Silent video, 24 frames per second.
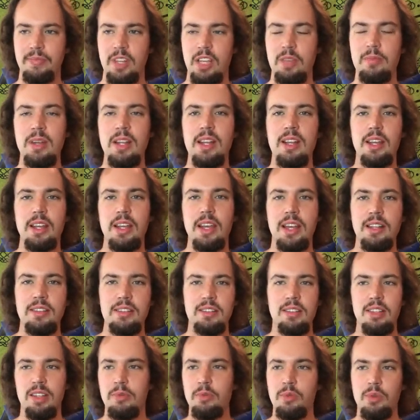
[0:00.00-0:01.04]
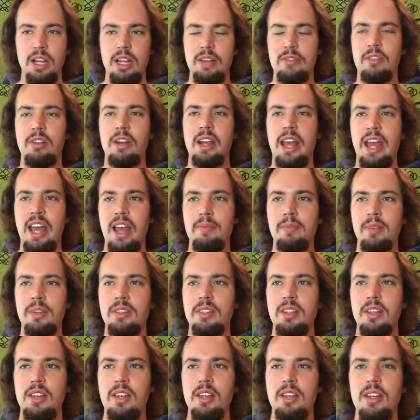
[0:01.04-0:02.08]
committed against them whenever it
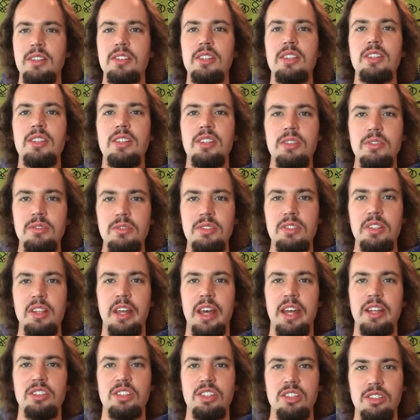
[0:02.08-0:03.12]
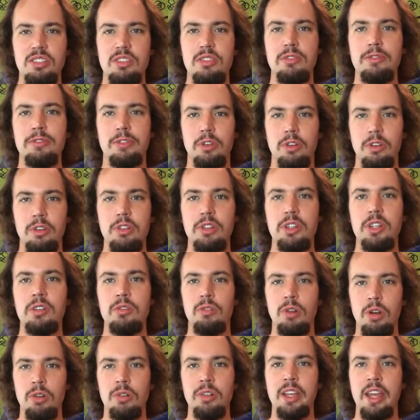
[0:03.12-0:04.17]
happened, to use that just to further
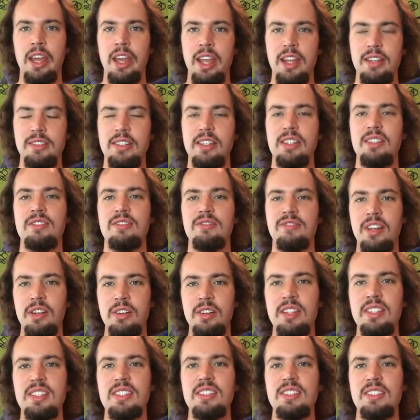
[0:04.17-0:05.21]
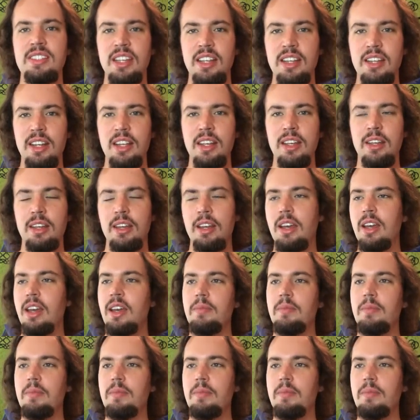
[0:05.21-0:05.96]
your own gains. That is very sickening,